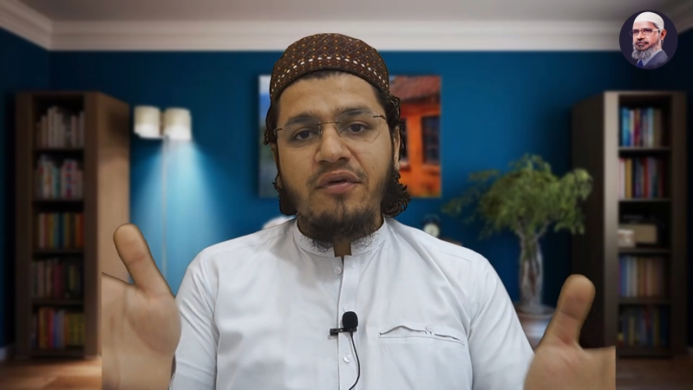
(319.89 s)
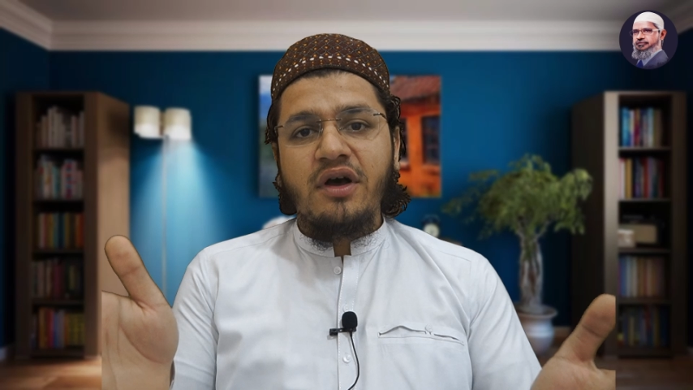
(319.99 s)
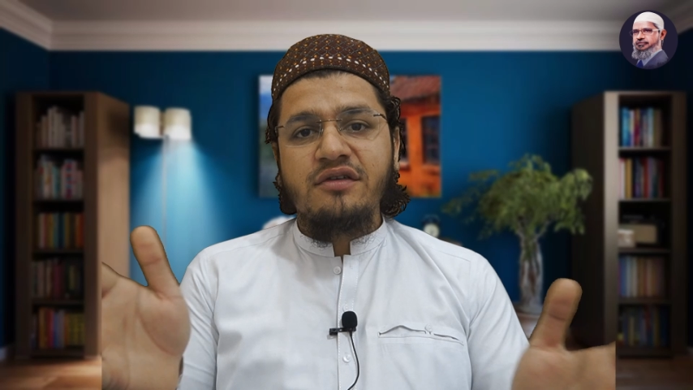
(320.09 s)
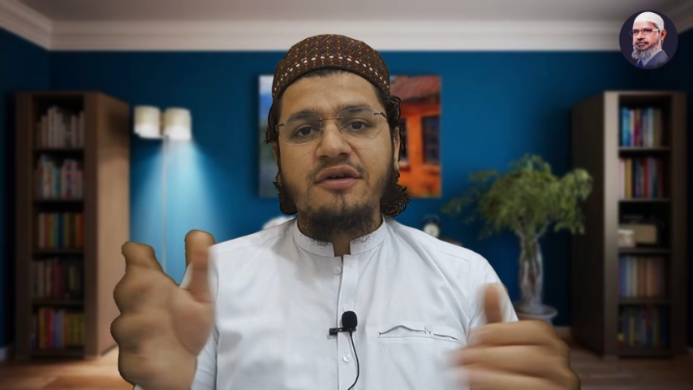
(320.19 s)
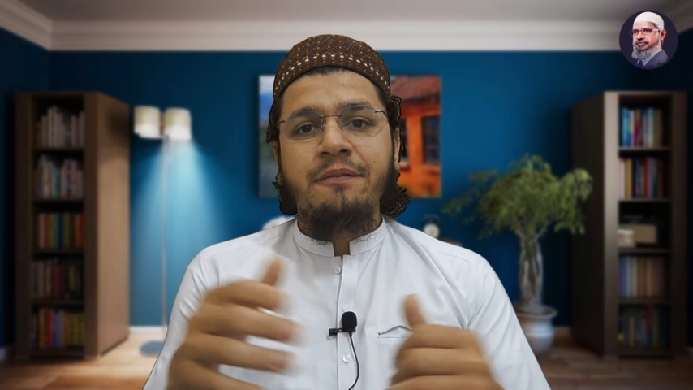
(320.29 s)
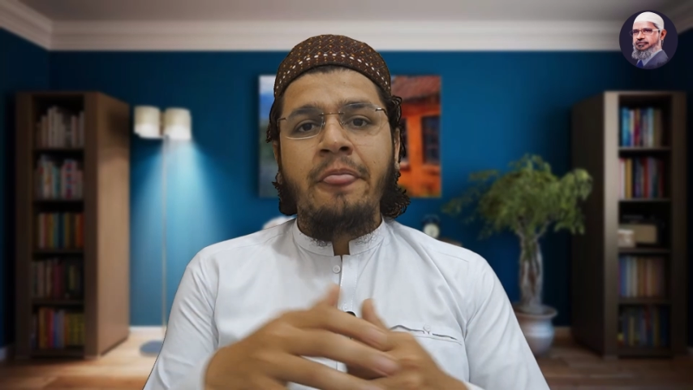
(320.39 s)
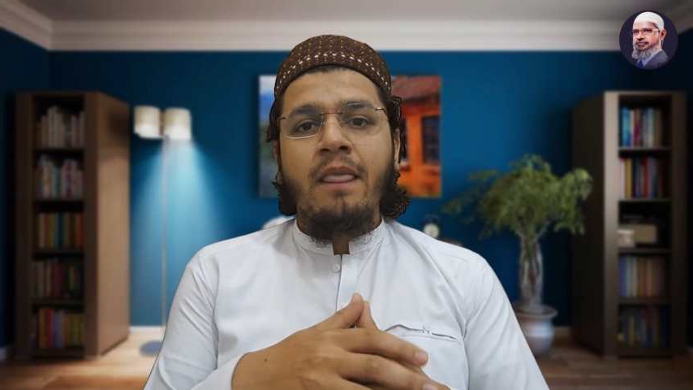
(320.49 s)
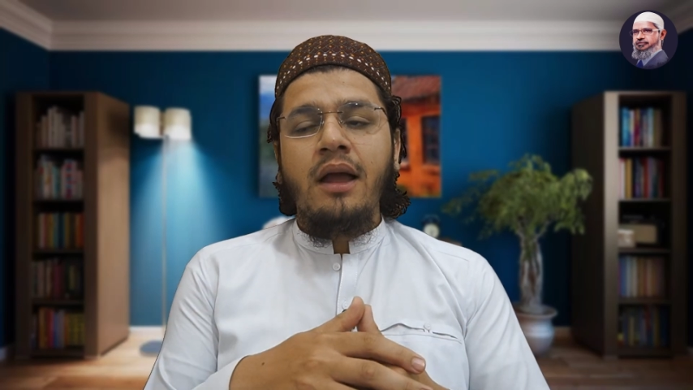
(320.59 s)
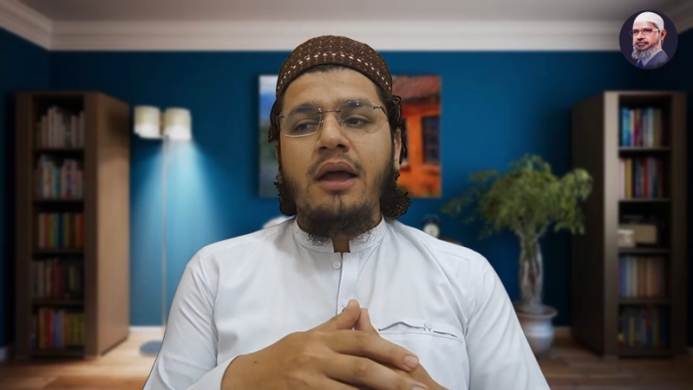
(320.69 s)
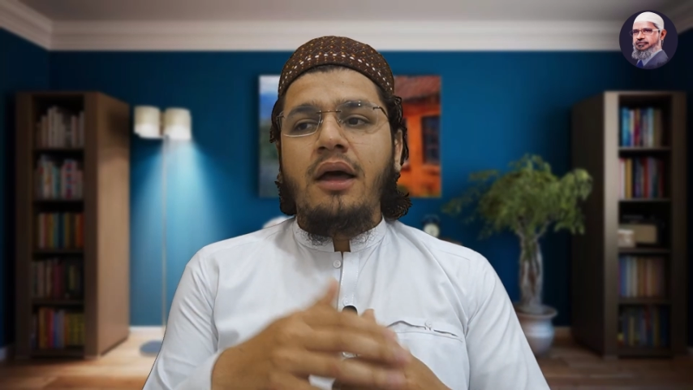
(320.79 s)
fast.
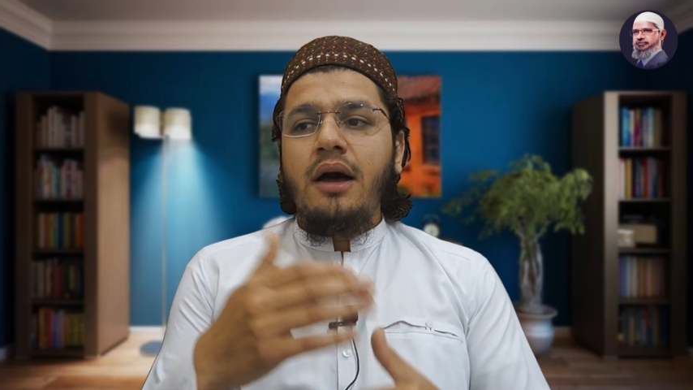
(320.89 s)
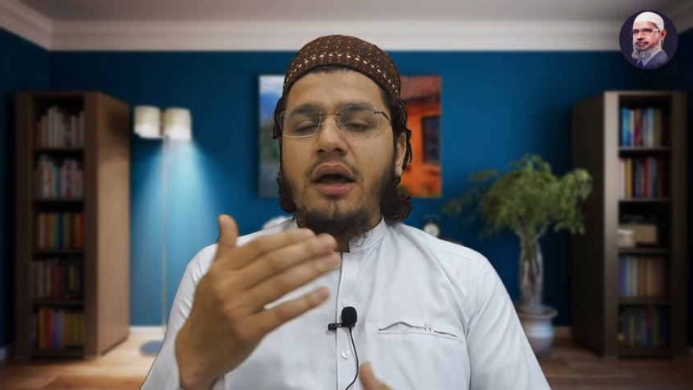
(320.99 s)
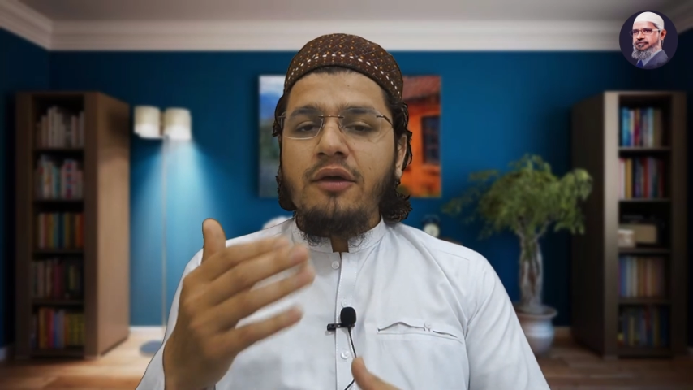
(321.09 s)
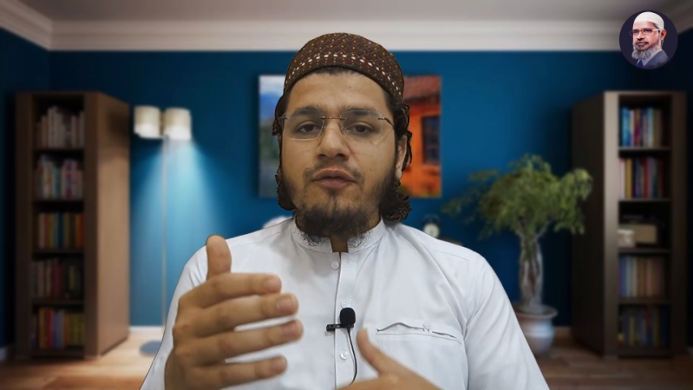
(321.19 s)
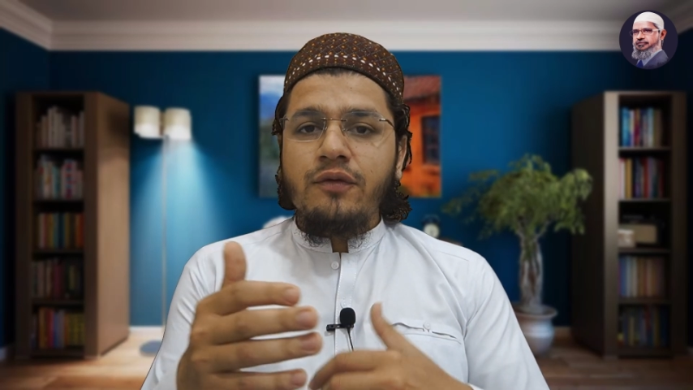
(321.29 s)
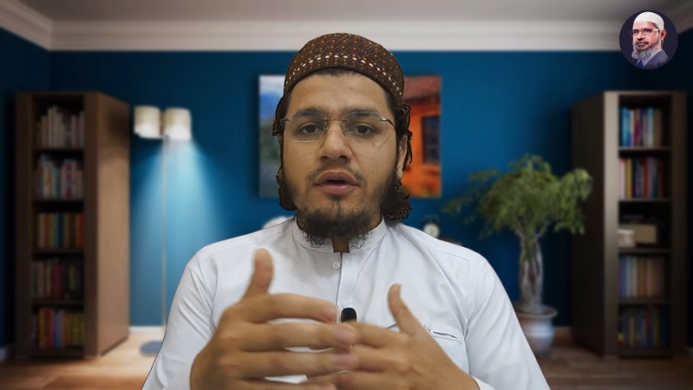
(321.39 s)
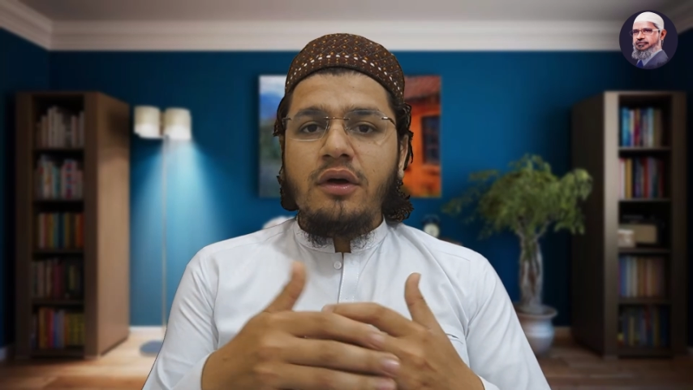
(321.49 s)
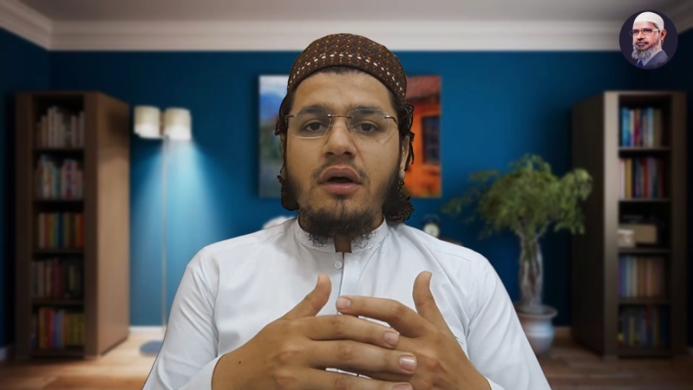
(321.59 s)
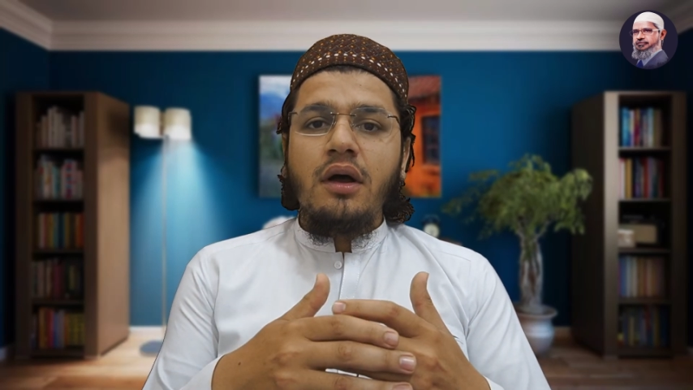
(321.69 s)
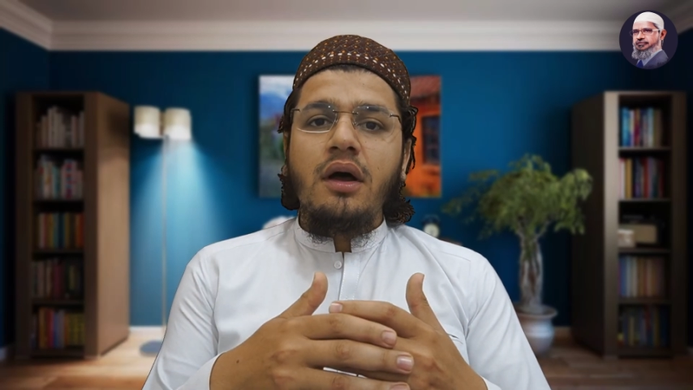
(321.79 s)
If
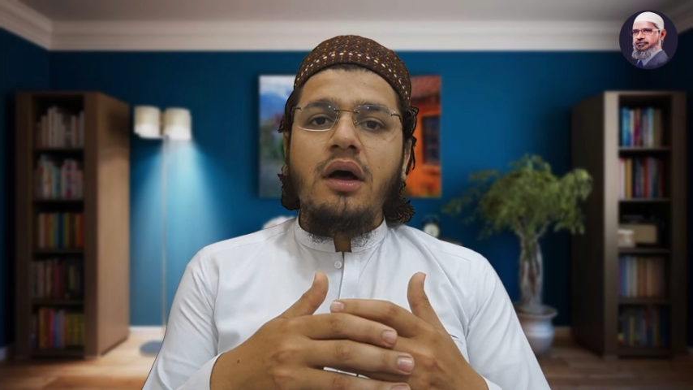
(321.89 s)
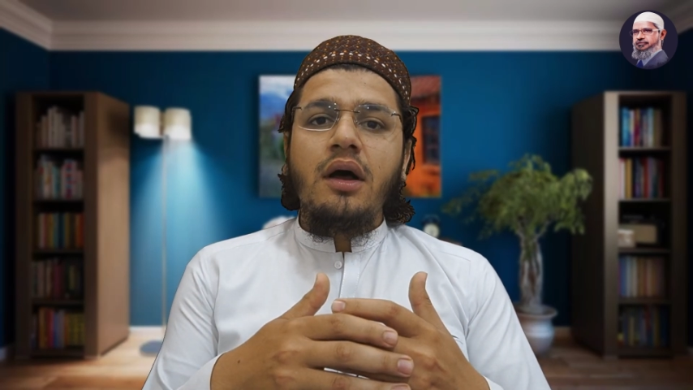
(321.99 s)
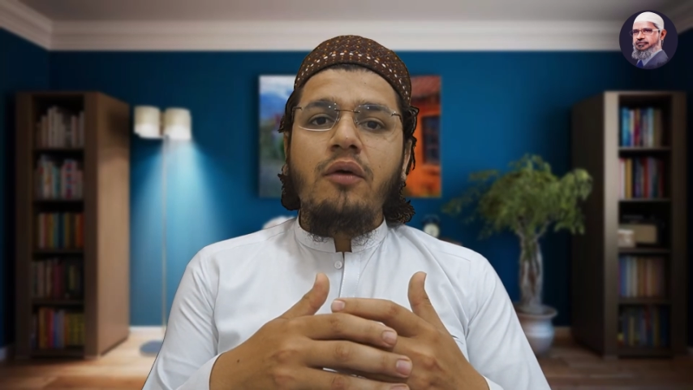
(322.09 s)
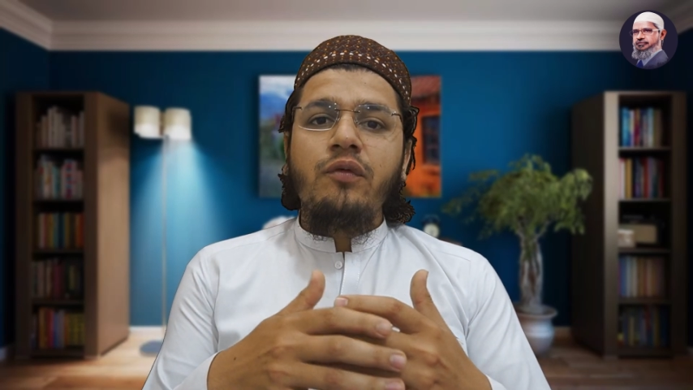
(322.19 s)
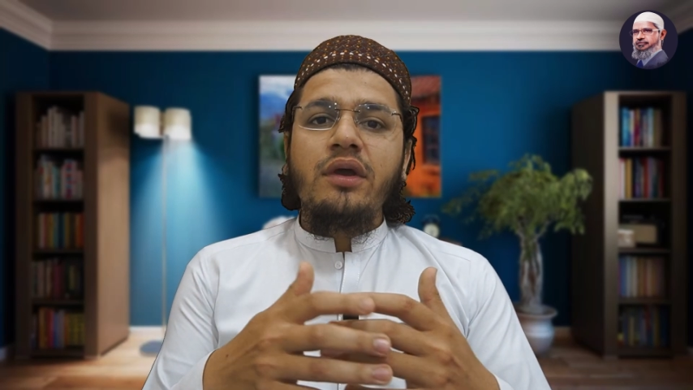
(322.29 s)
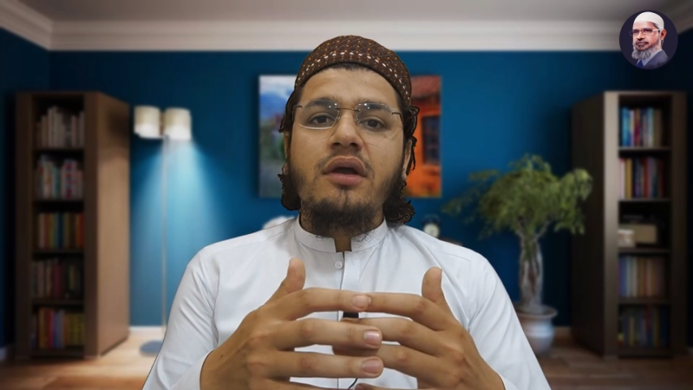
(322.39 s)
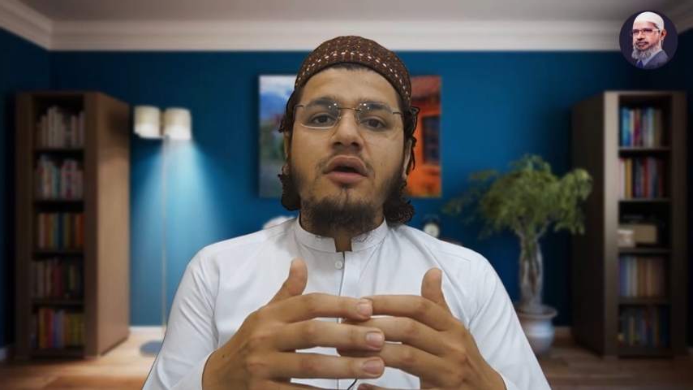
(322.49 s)
we